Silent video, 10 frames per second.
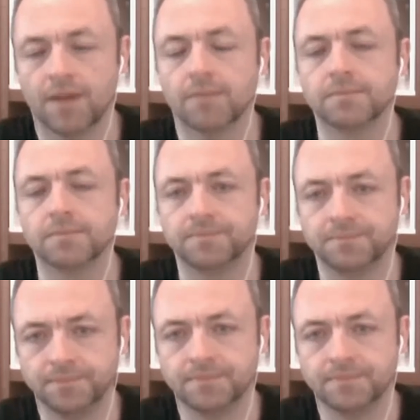
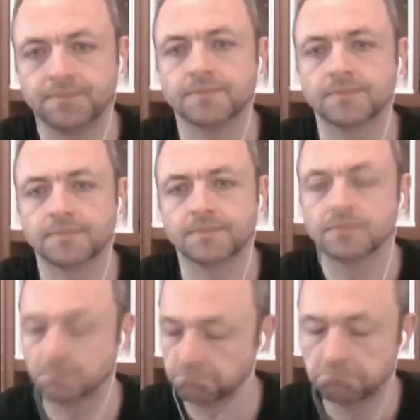
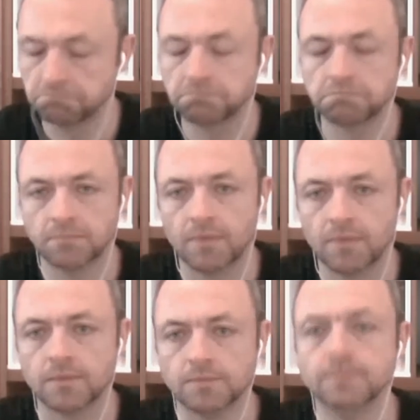
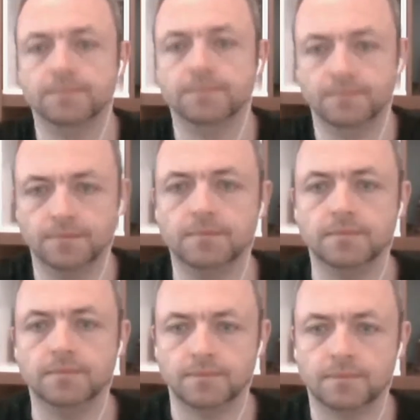
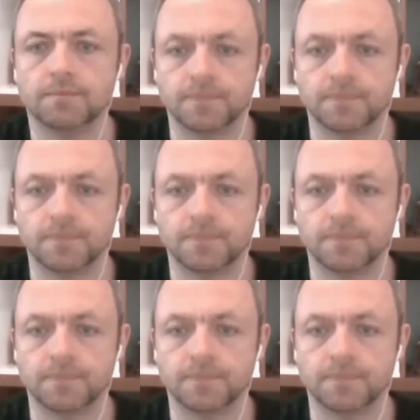[no speech]